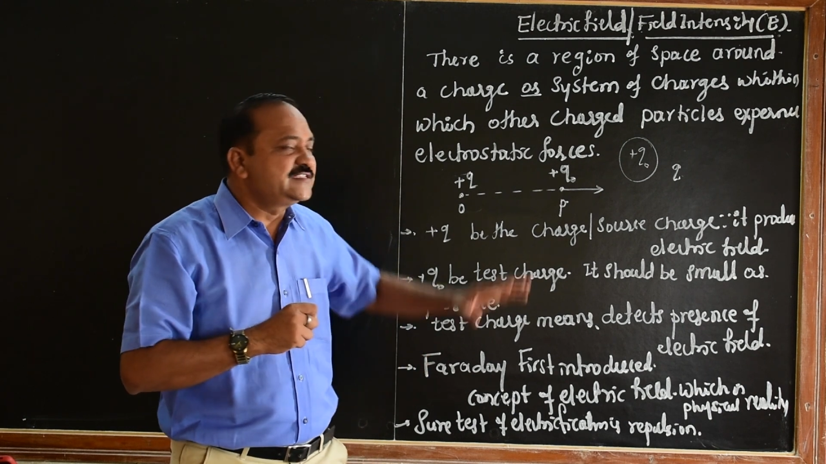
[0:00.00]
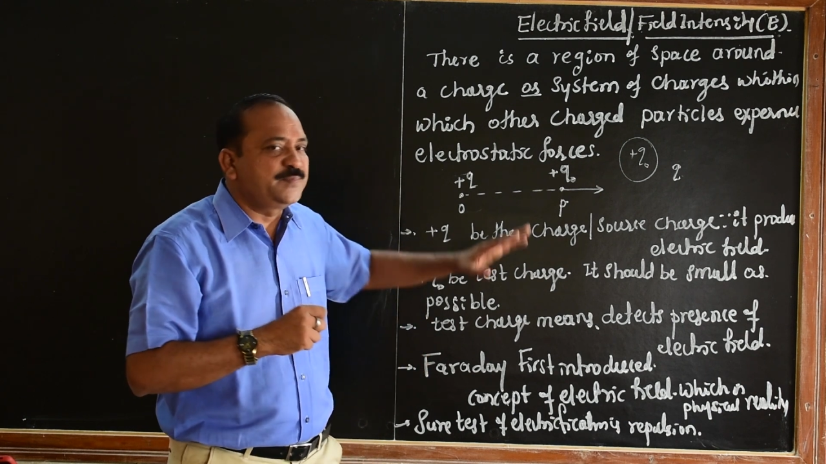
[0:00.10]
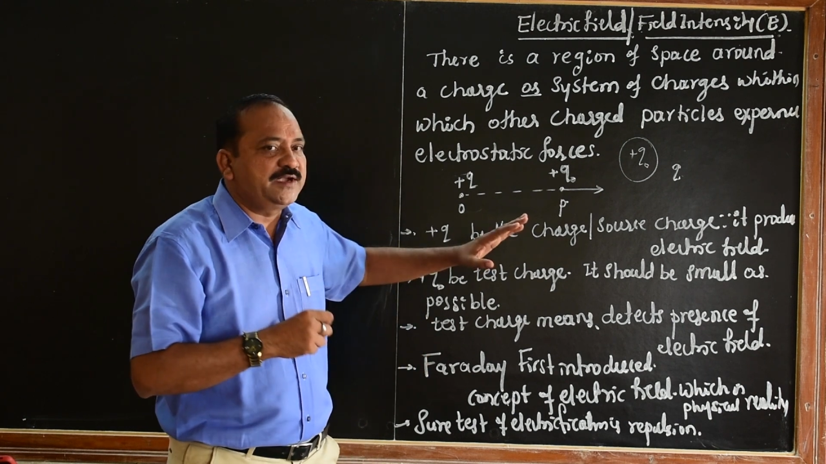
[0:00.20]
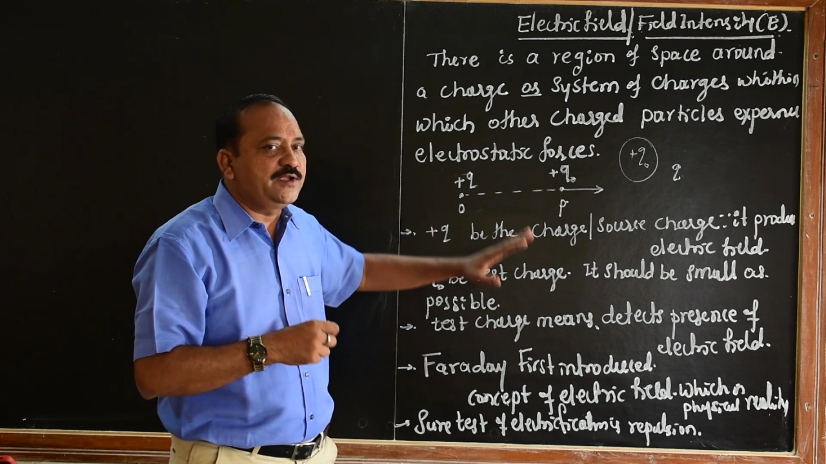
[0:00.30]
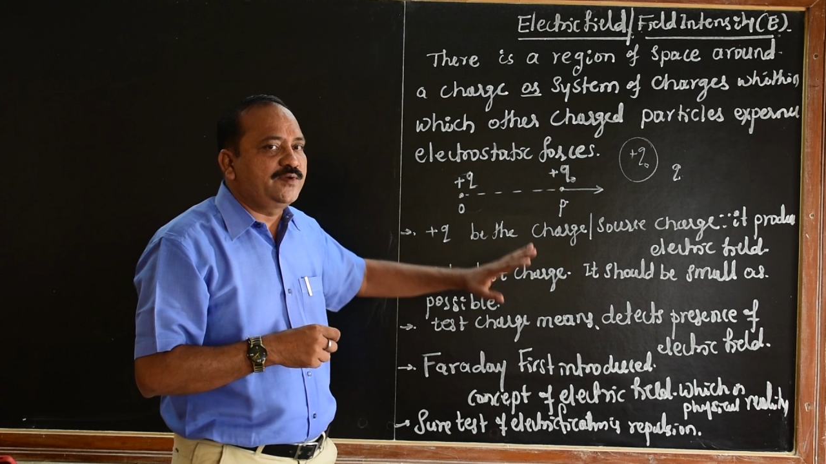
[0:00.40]

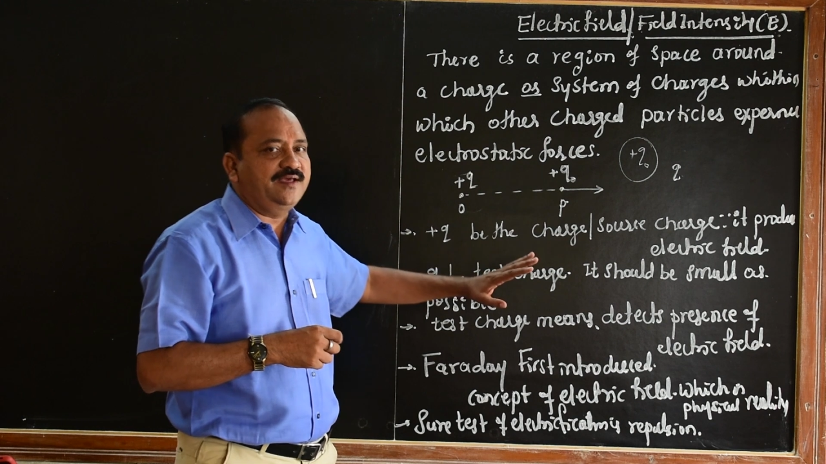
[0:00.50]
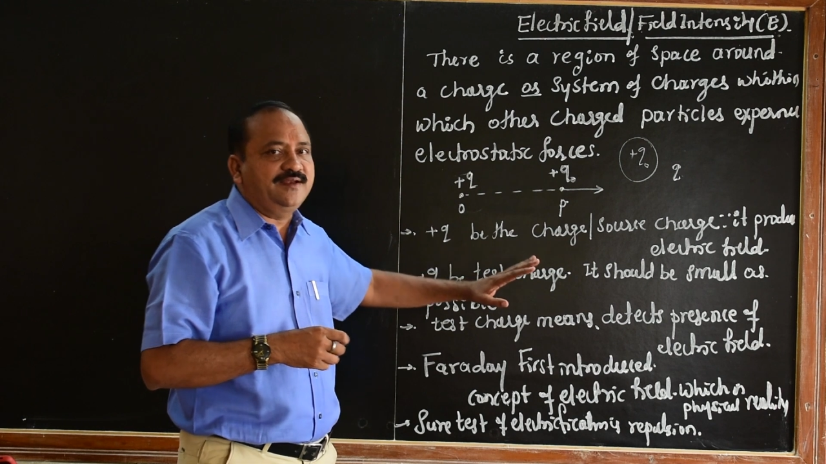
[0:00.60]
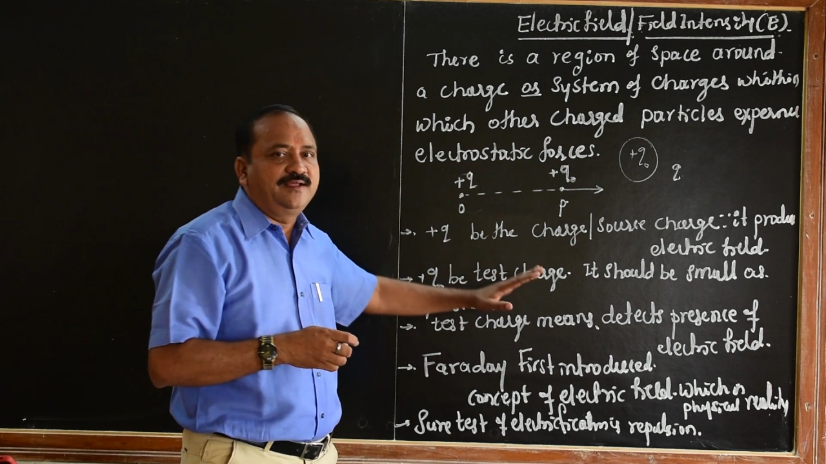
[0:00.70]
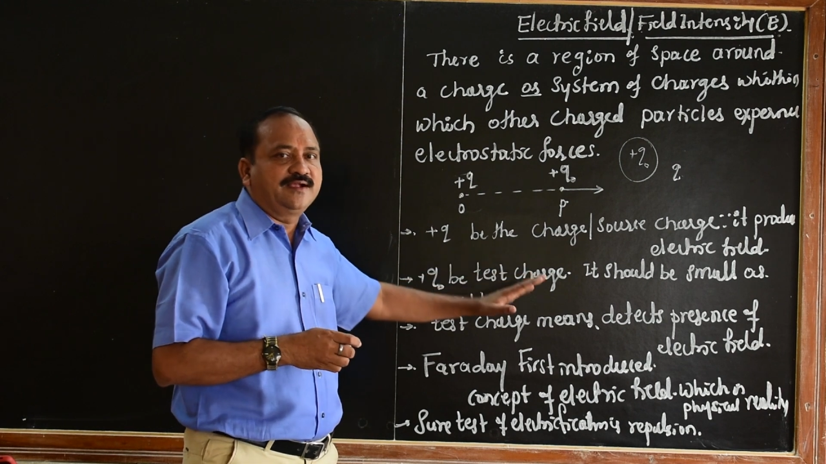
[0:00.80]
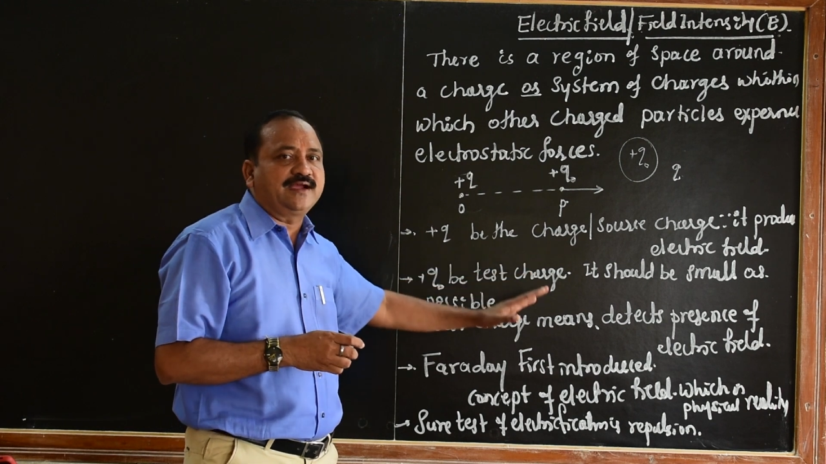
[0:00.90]

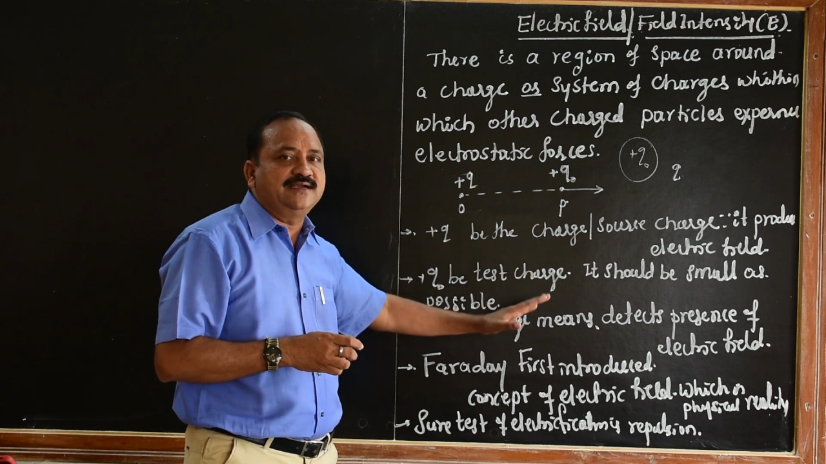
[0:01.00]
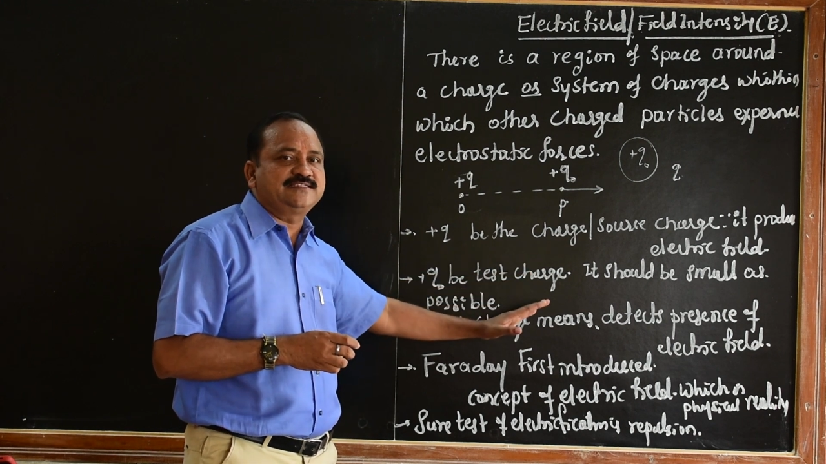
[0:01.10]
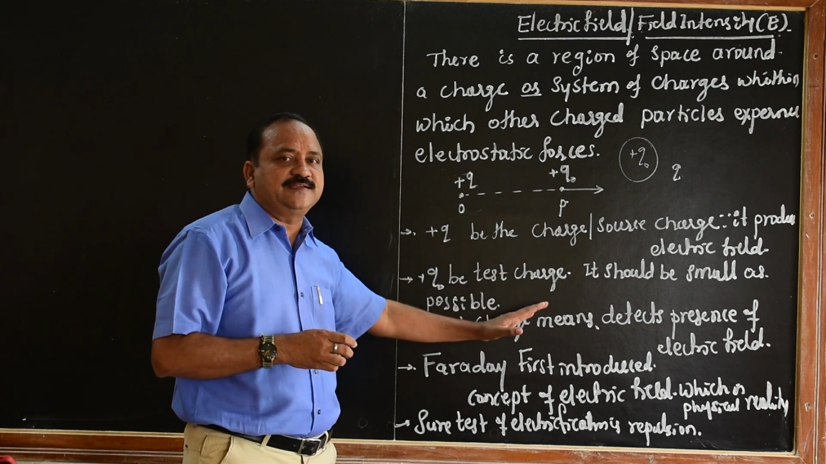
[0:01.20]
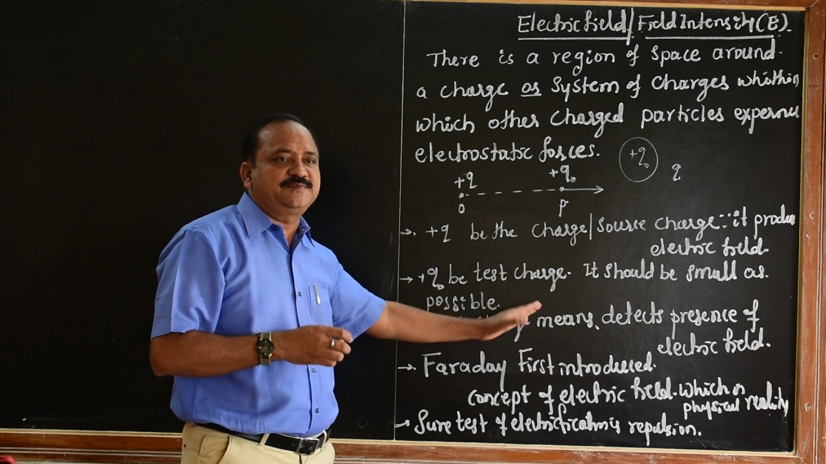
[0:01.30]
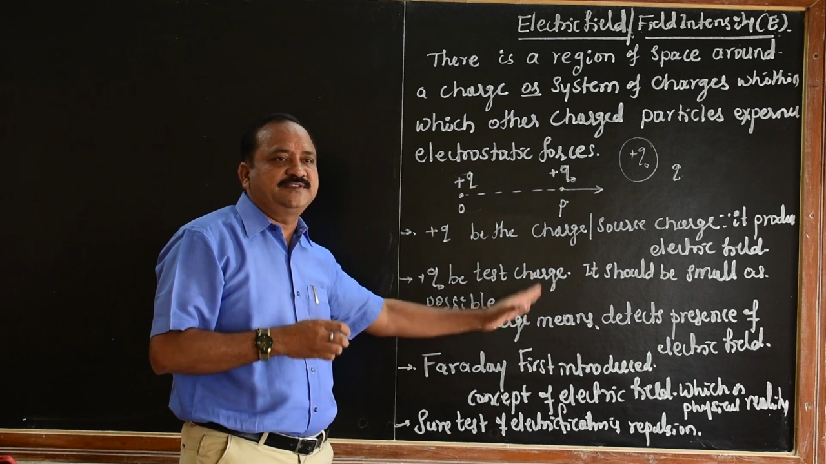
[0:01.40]
particular concept,